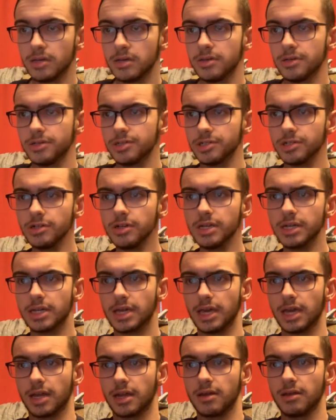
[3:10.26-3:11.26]
Sure it
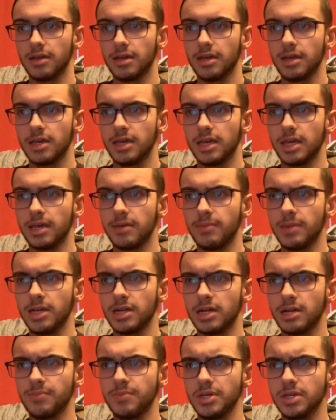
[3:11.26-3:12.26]
can. It may
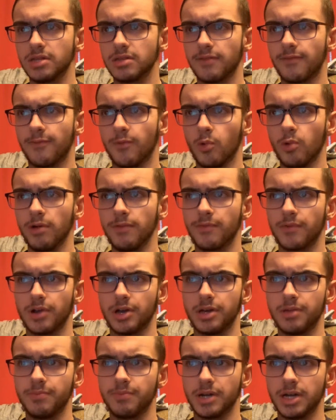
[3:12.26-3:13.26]
not be at the
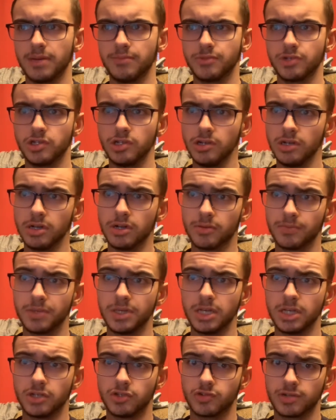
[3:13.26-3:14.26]
forefront, but I'm sure it'll
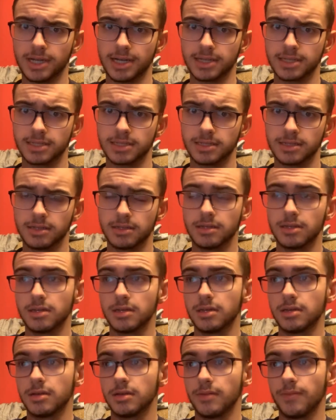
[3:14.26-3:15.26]
be addressed.
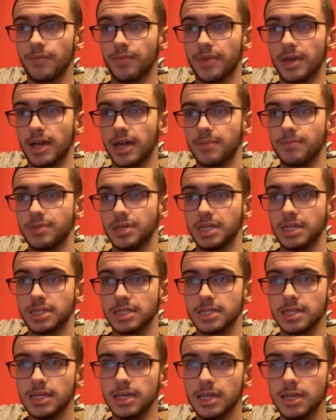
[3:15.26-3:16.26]
That being
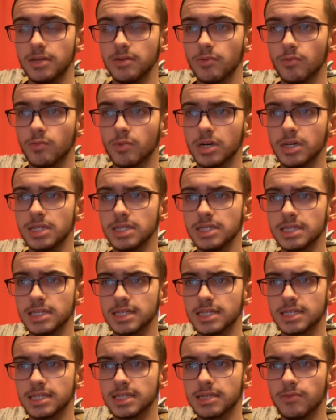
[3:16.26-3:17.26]
said, what is
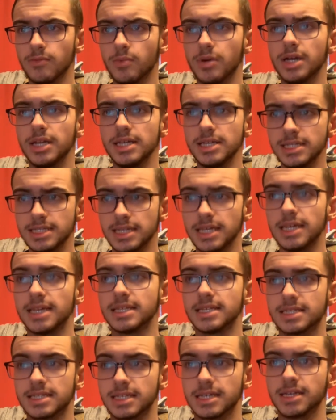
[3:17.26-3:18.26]

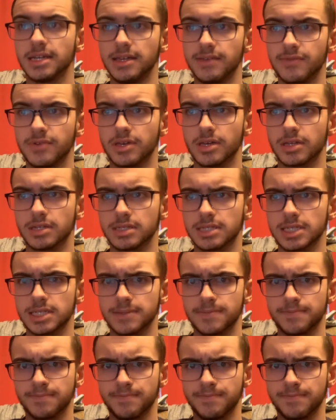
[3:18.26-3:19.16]
its significance?